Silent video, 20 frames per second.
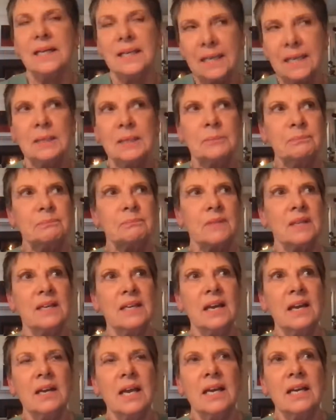
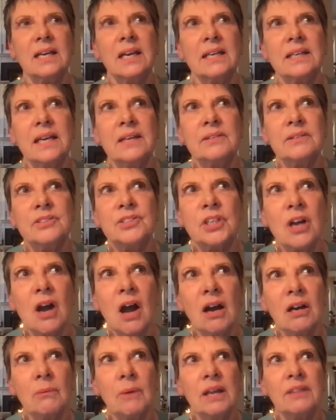And
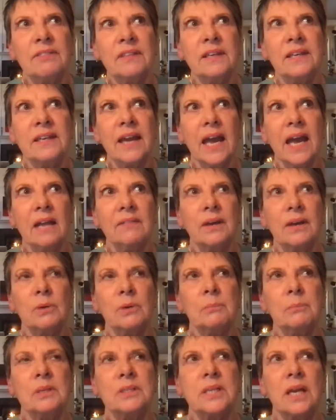Chicago, I think, had that
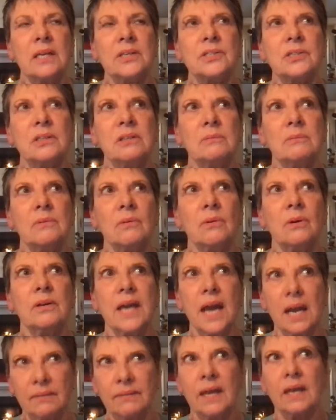reputation, or
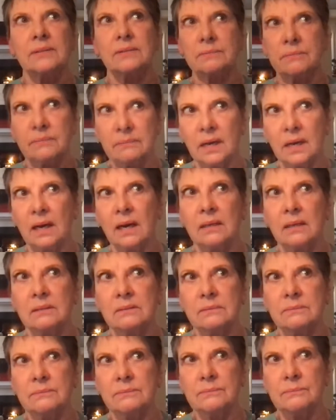had that
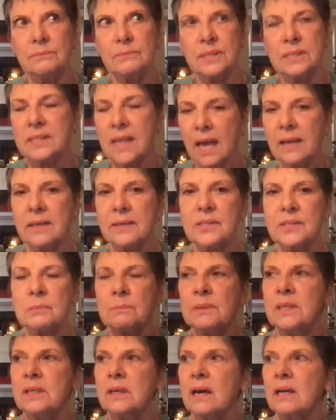status,
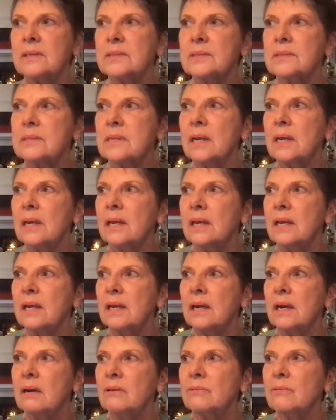because
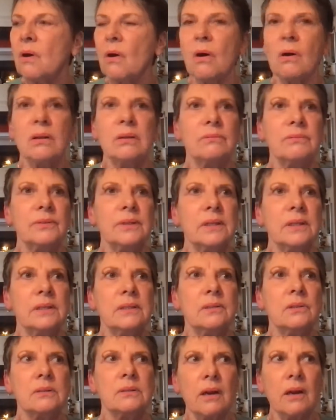of all of the
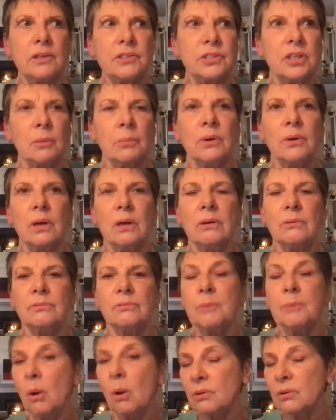large number
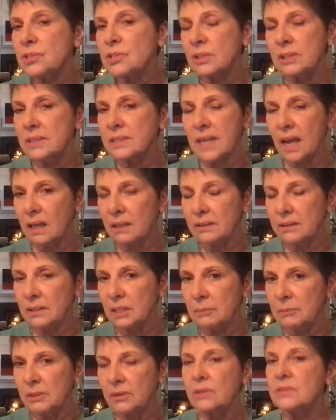of Polish and Italian
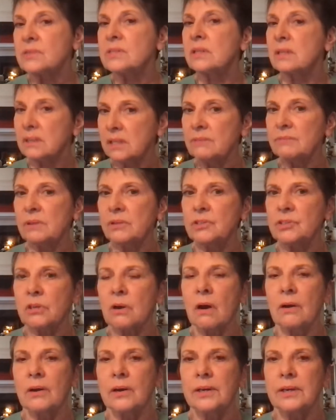immigrants that lived in the
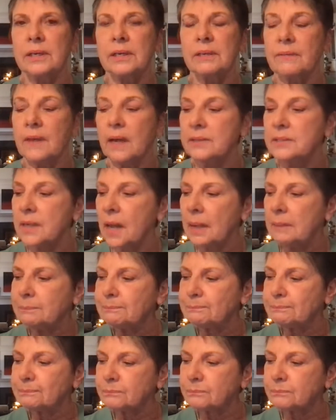Chicago area at that time.